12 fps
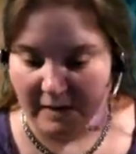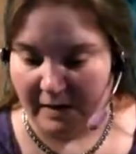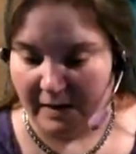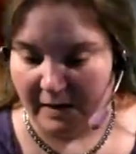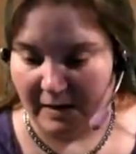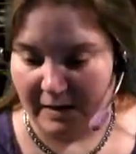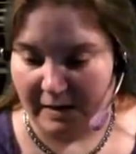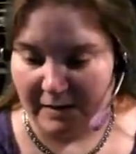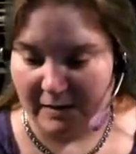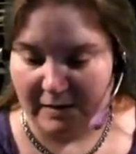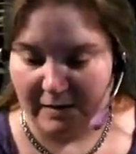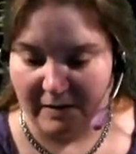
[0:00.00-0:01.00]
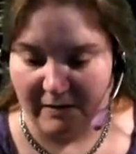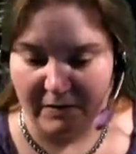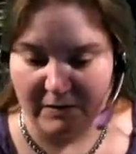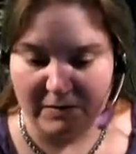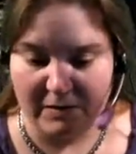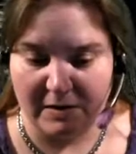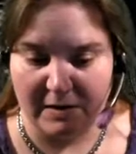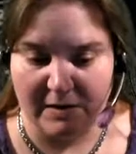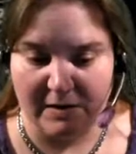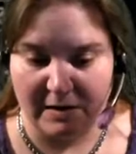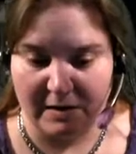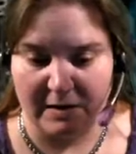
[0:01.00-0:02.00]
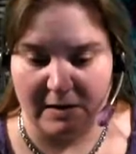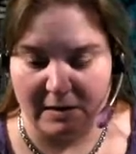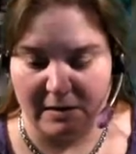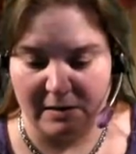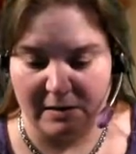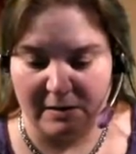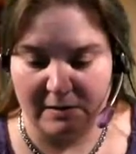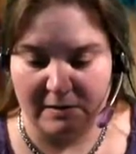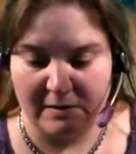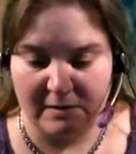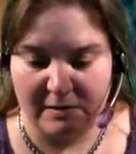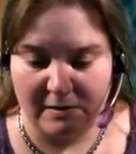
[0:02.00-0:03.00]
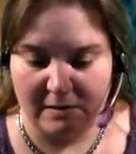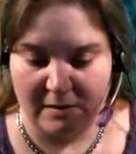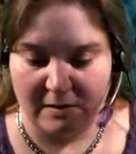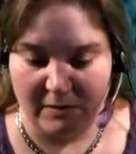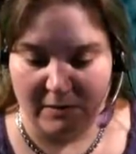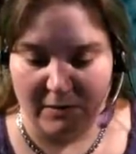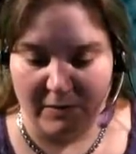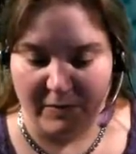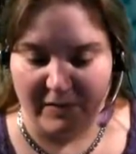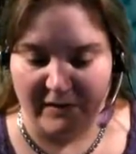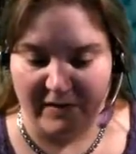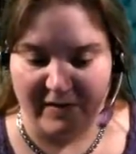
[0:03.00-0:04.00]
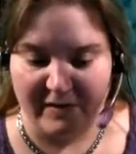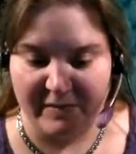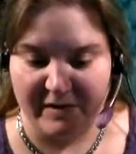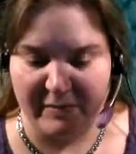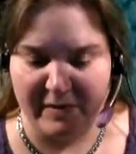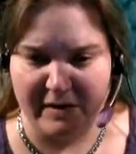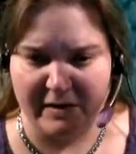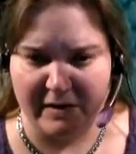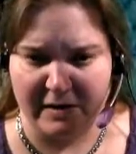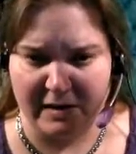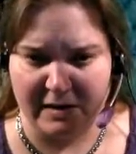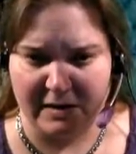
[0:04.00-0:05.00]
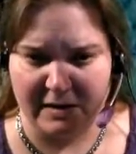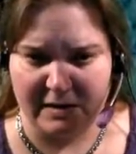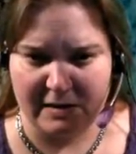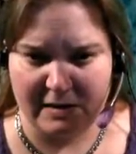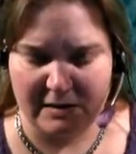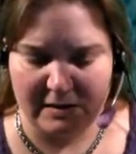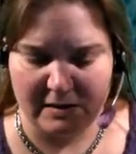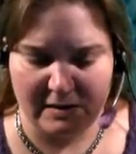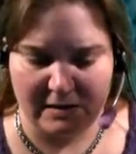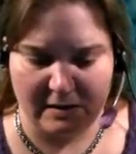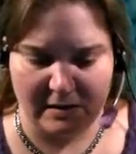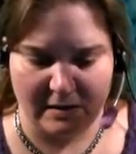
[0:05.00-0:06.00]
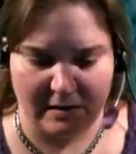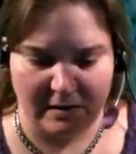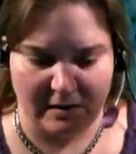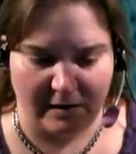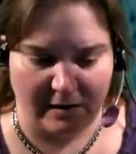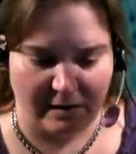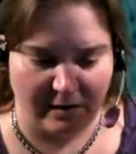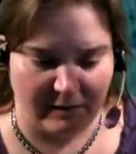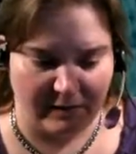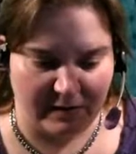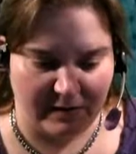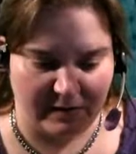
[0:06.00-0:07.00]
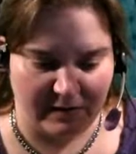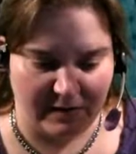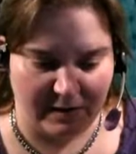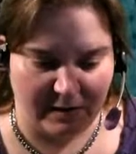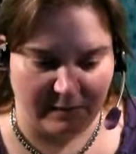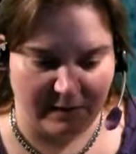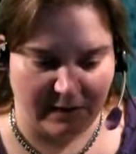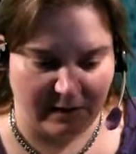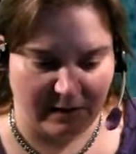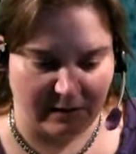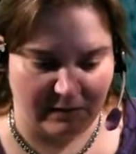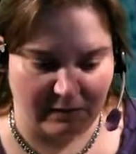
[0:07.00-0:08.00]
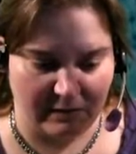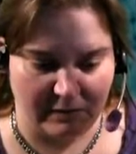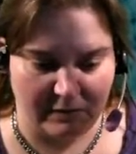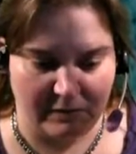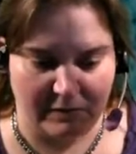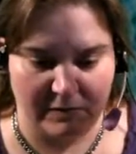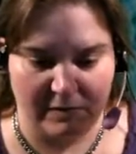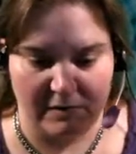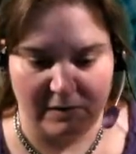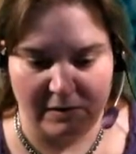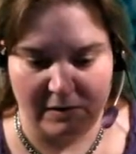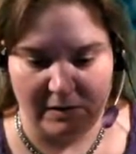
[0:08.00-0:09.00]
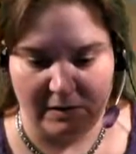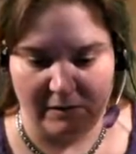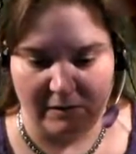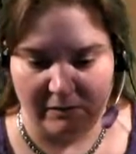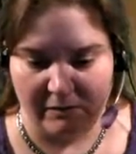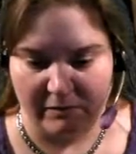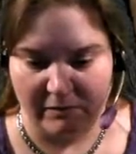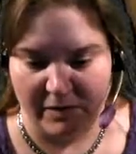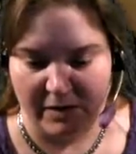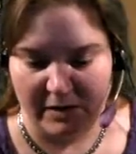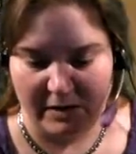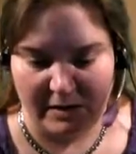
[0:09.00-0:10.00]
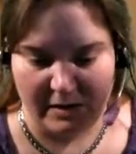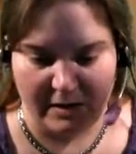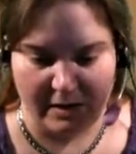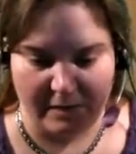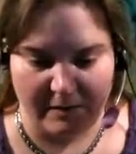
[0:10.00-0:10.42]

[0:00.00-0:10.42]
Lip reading: And I've also got a 4.5 millimeter in case I have a tough time getting through running the